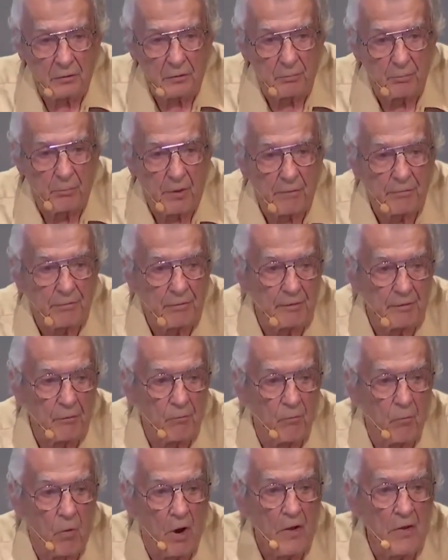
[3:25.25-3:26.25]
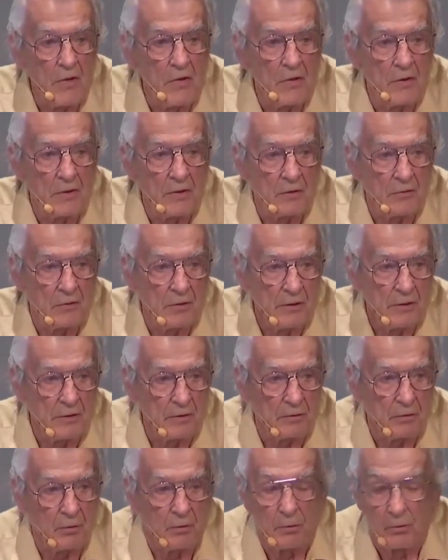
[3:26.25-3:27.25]
So roughly 1
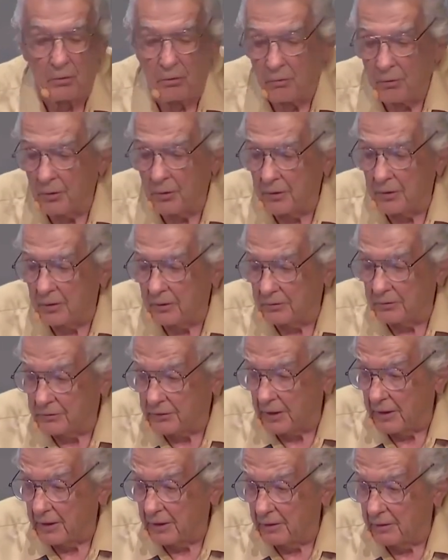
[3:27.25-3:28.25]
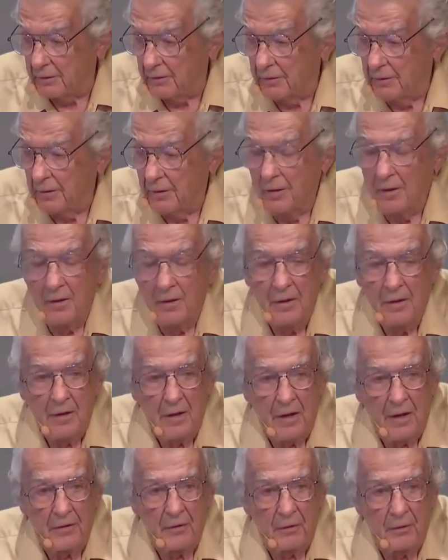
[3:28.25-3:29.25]
degree is the whole vertical scale.
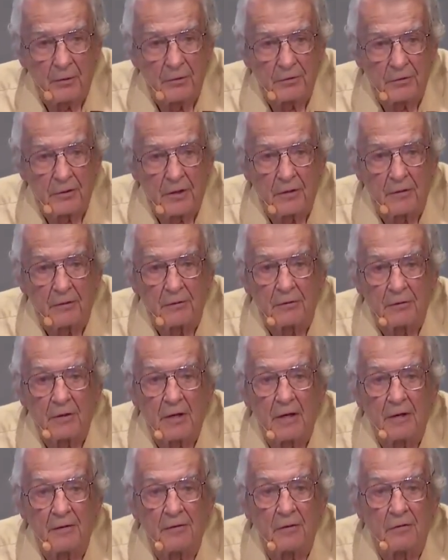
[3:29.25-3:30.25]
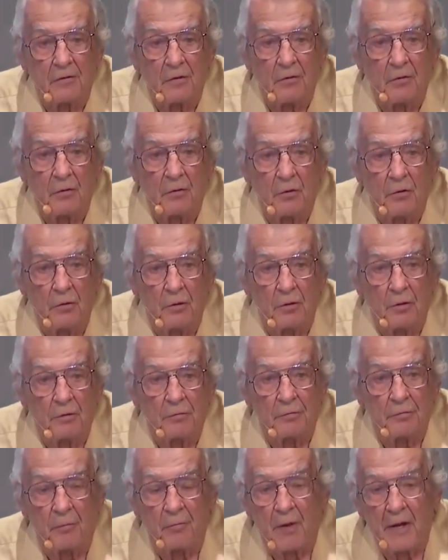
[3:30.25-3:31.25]
And the horizontal scale is in
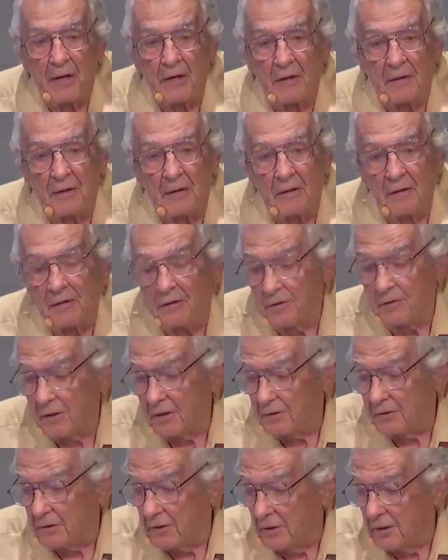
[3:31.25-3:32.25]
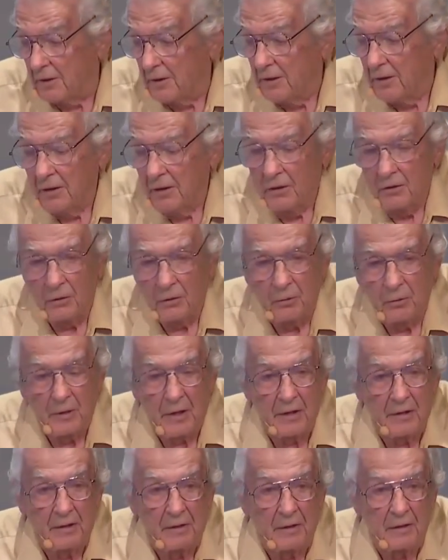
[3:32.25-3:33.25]
years from 1860
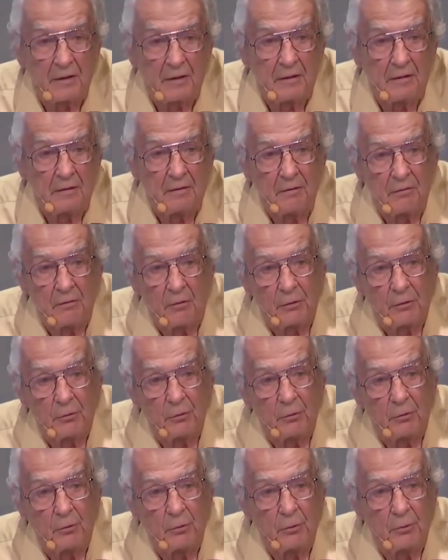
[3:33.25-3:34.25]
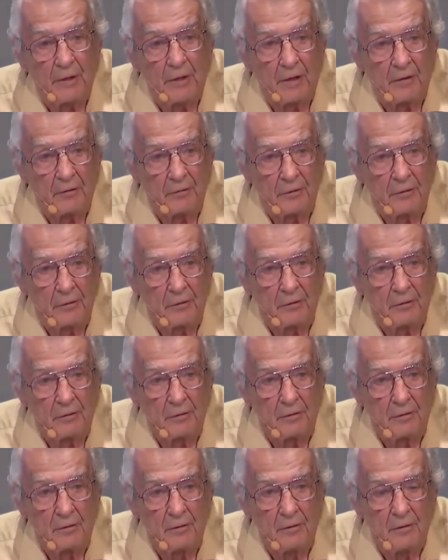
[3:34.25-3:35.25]
to 2000.
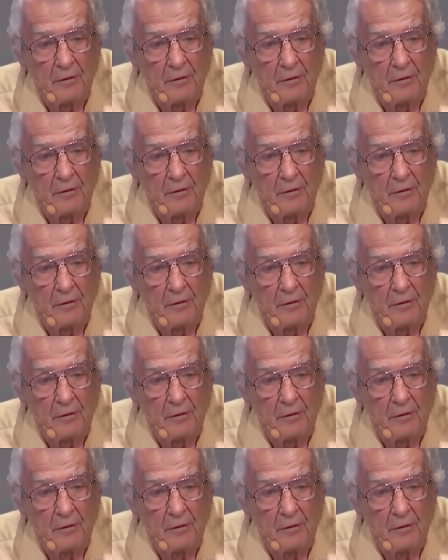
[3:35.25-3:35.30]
